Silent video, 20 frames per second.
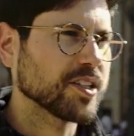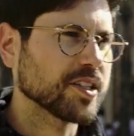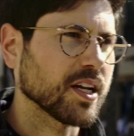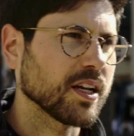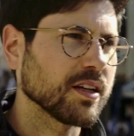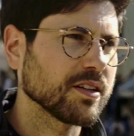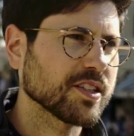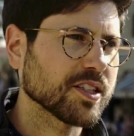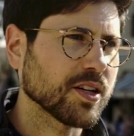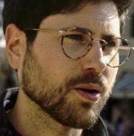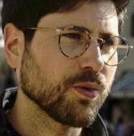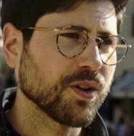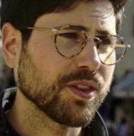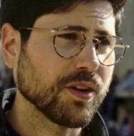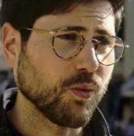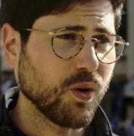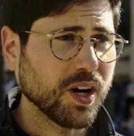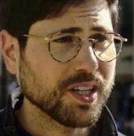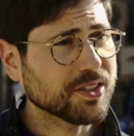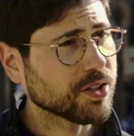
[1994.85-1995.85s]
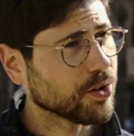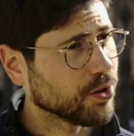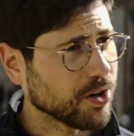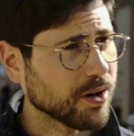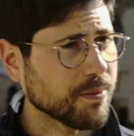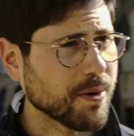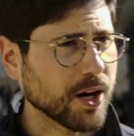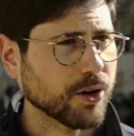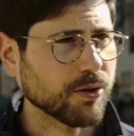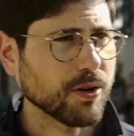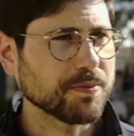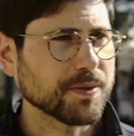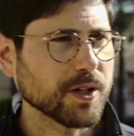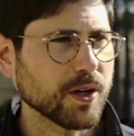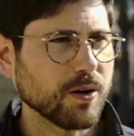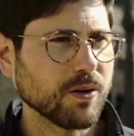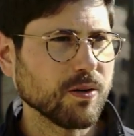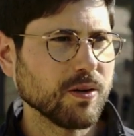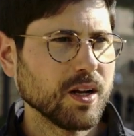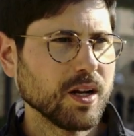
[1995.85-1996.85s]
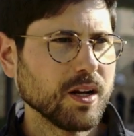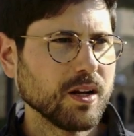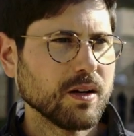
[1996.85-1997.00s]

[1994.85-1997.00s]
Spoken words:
send someone that wants to learn about crypto,